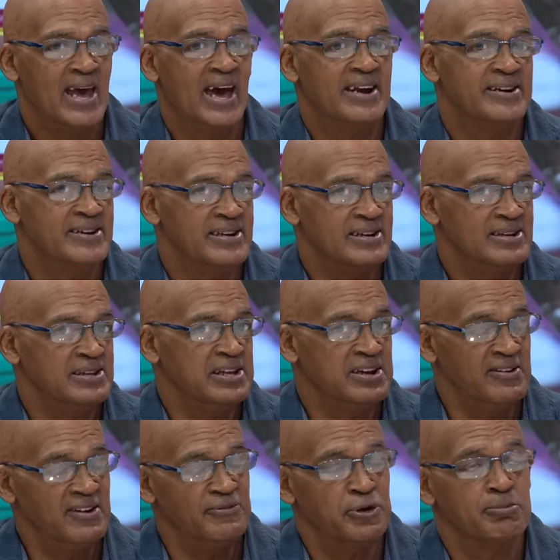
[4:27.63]
And
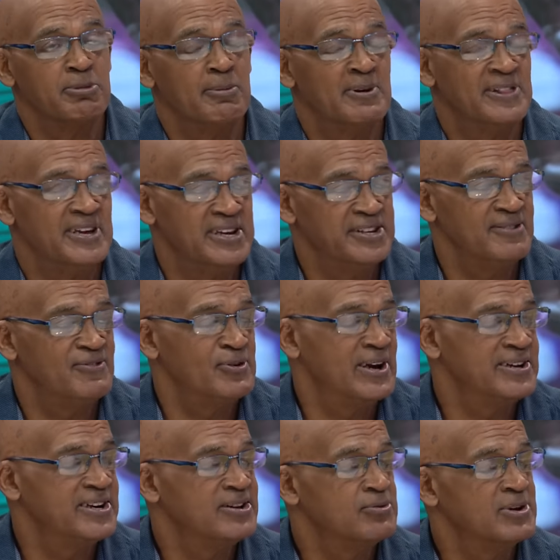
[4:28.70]
if you remember the interview
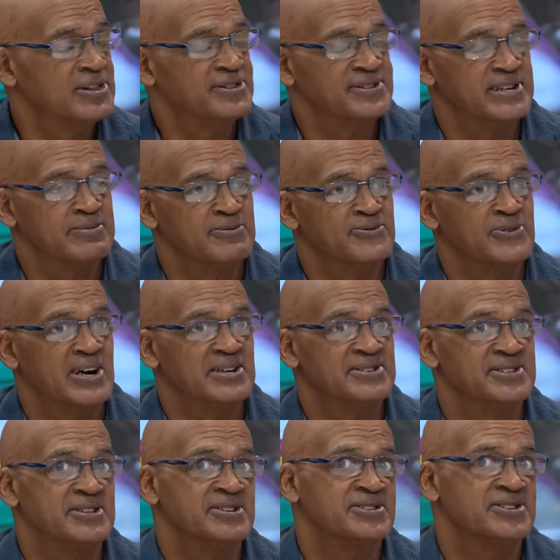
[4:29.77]
I did with Stephen
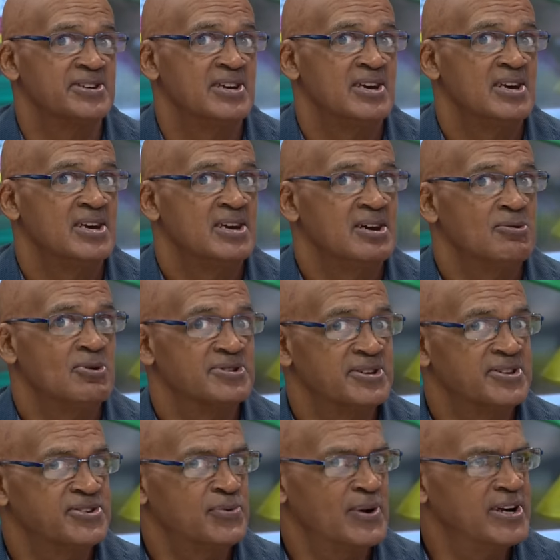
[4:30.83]
Francis, was
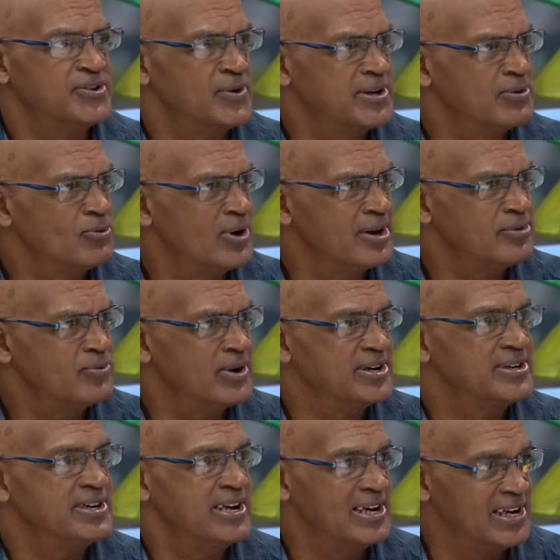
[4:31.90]
it twenty twenty-one
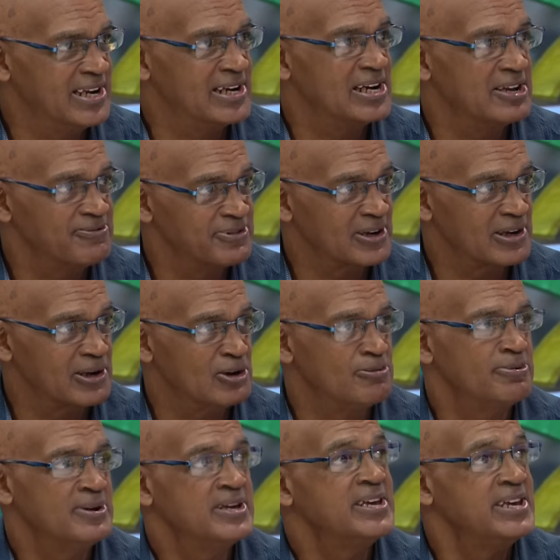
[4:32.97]
when Elaine left the
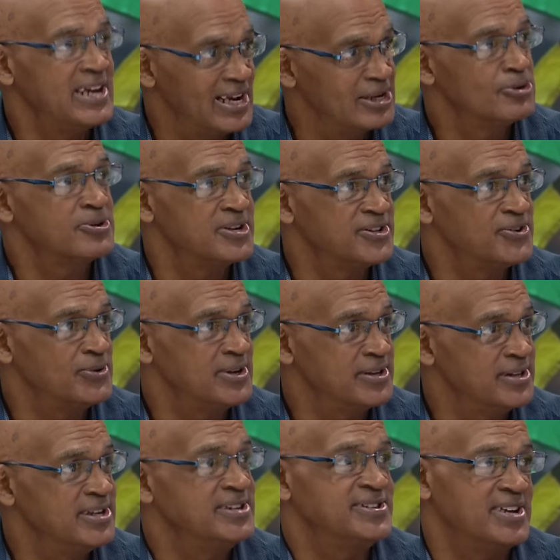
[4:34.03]
club? He alluded to
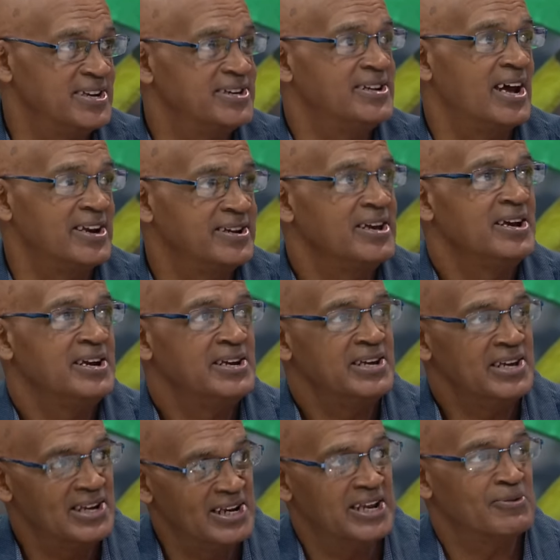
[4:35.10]
it. He said that
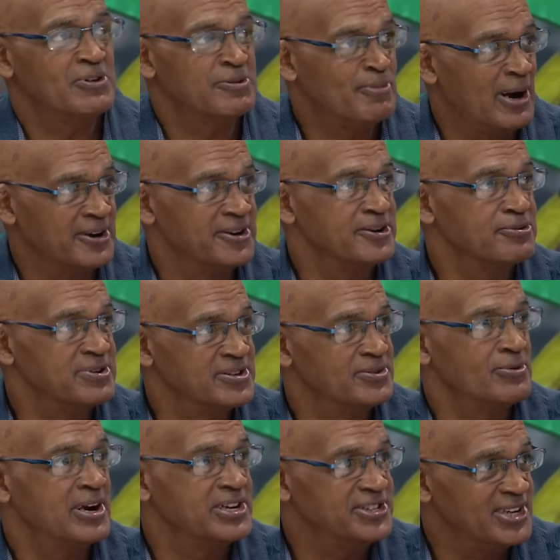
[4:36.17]
Elaine was part of the
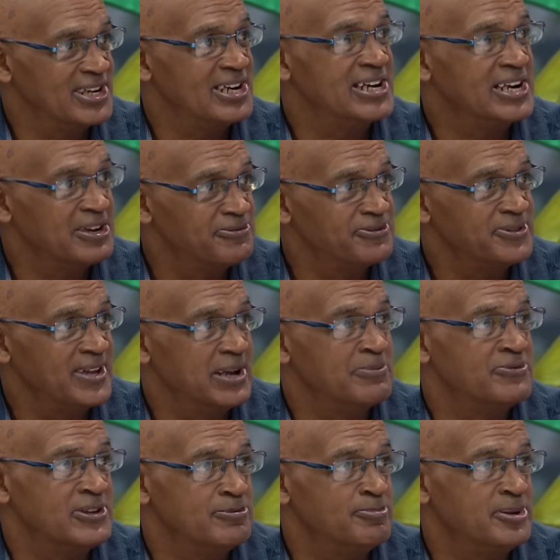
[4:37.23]
reason why Shelly left
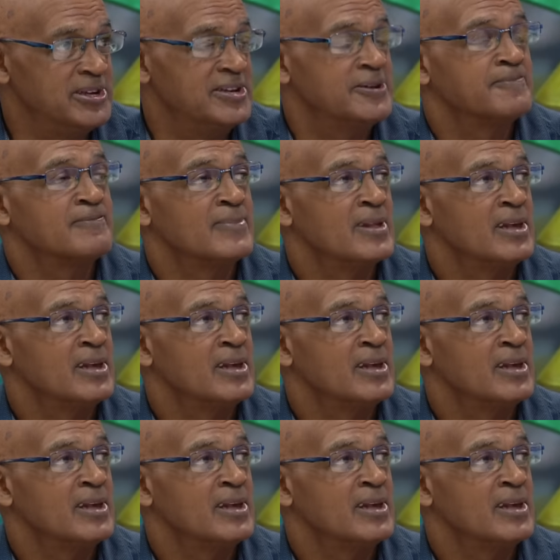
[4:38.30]
M V P.